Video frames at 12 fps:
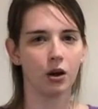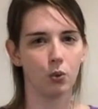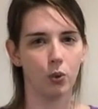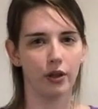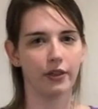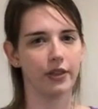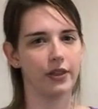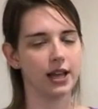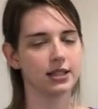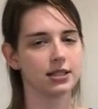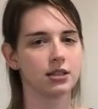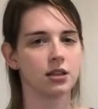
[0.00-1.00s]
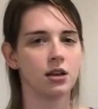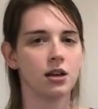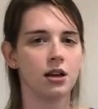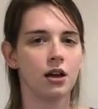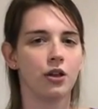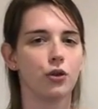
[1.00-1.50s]
Well, then
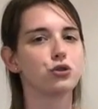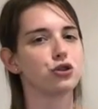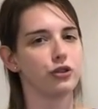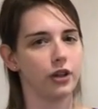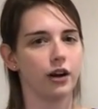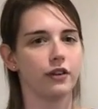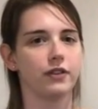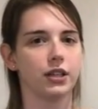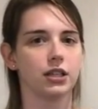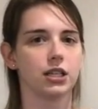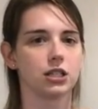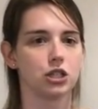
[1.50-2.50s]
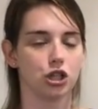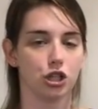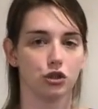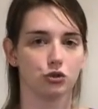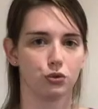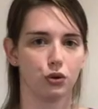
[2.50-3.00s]
those are their feelings to
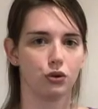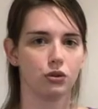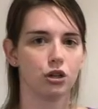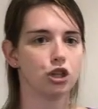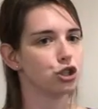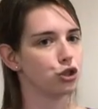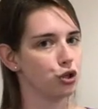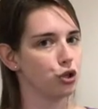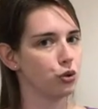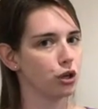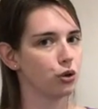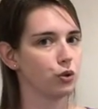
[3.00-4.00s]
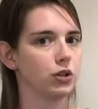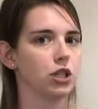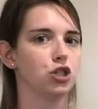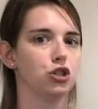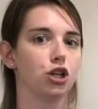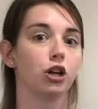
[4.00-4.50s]
control. So you can only
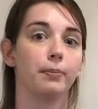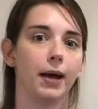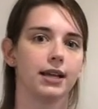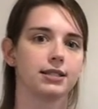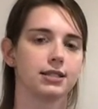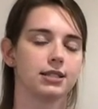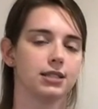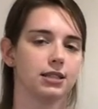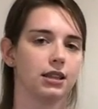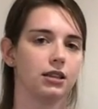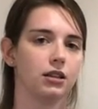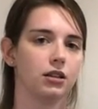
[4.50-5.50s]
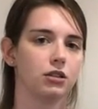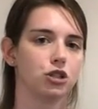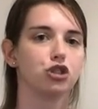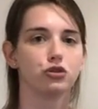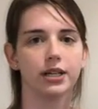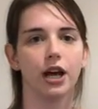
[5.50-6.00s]
do your best to
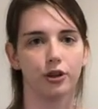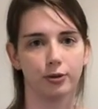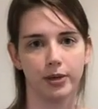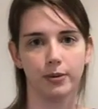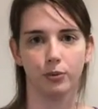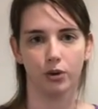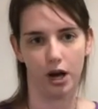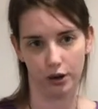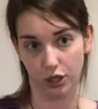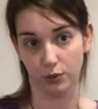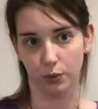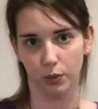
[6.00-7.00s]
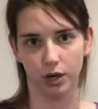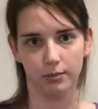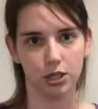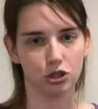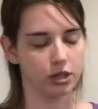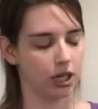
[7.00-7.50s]
treat other people how you would want to
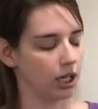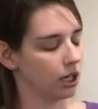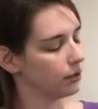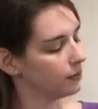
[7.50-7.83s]
be treated.